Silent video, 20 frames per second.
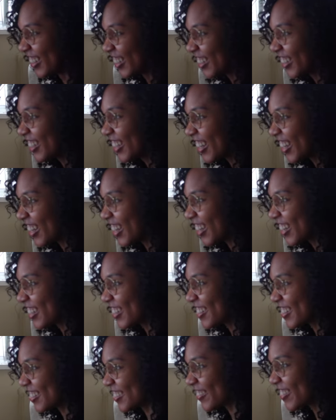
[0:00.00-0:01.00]
Yeah, and it
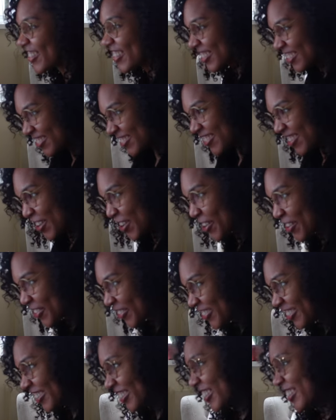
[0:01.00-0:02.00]
just works, you
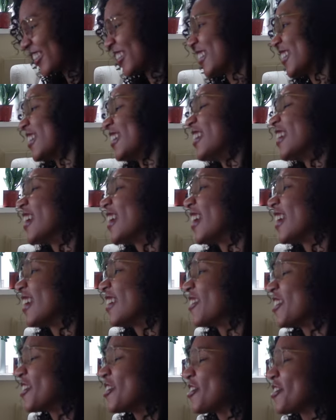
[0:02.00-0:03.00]
know. Yeah,
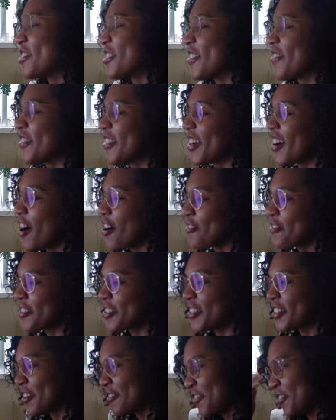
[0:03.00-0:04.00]
when you do something often
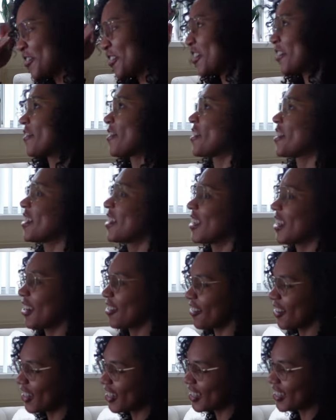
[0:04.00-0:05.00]
enough, you're not even thinking,
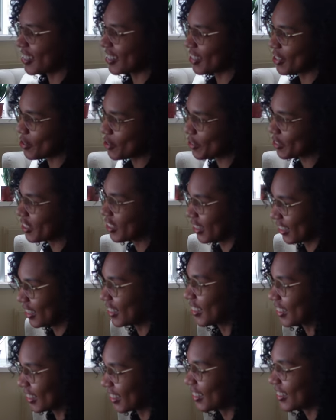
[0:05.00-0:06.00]
right? That's
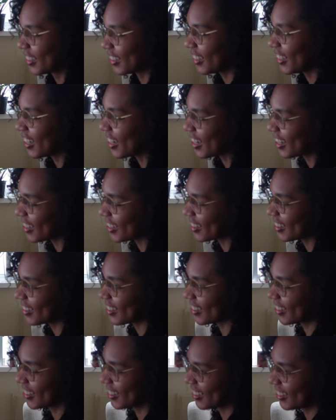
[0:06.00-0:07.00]
awesome. Yeah. That's
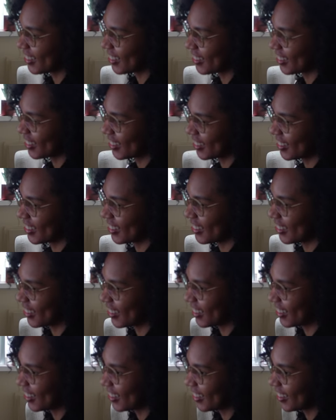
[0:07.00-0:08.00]
really awesome,
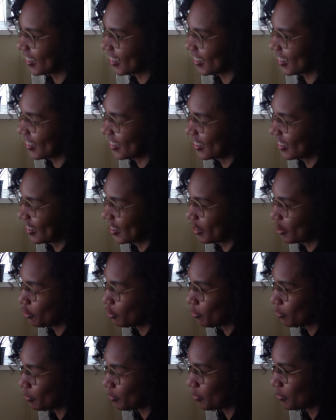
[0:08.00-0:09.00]
yeah. That's
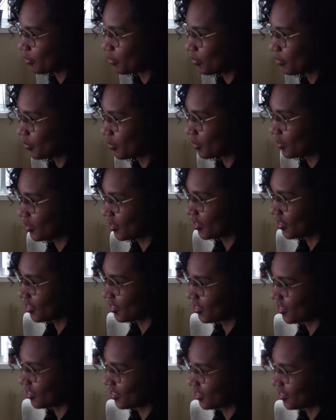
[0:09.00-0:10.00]
really smart as well.
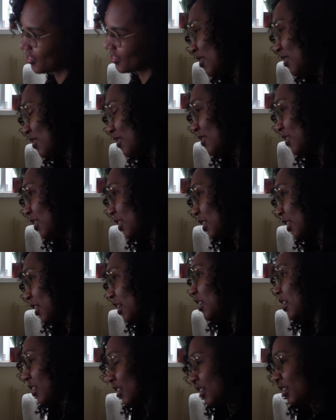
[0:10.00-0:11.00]
Like, that's all that
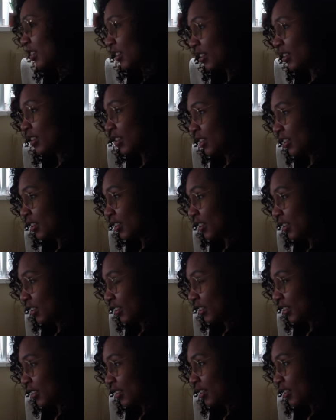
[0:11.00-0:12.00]
I have for
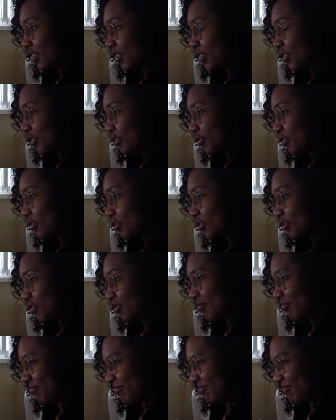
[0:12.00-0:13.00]
today, actually. As
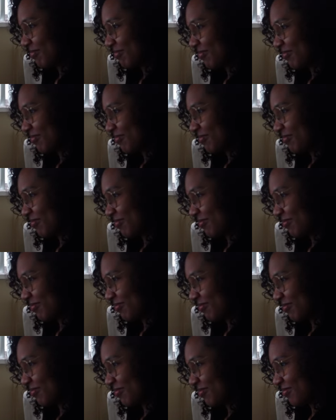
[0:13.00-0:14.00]
I said, I will keep
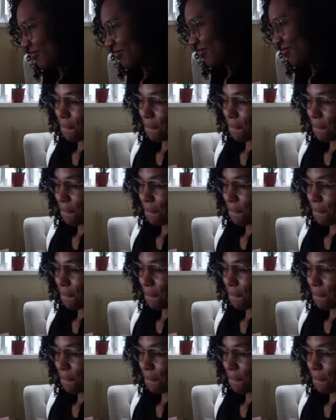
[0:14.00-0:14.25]
in touch.